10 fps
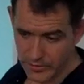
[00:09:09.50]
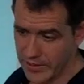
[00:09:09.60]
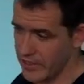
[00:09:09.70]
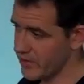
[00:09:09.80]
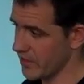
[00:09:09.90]
So
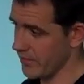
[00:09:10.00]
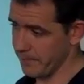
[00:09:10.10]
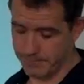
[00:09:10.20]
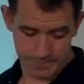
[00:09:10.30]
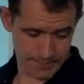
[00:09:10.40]
insulin.
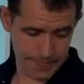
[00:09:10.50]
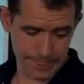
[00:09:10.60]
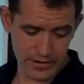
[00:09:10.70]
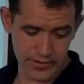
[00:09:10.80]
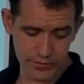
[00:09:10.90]

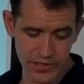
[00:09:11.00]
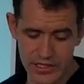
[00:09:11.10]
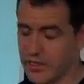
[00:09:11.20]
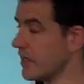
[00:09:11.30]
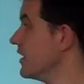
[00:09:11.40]
If we
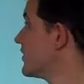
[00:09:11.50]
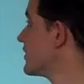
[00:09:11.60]
look at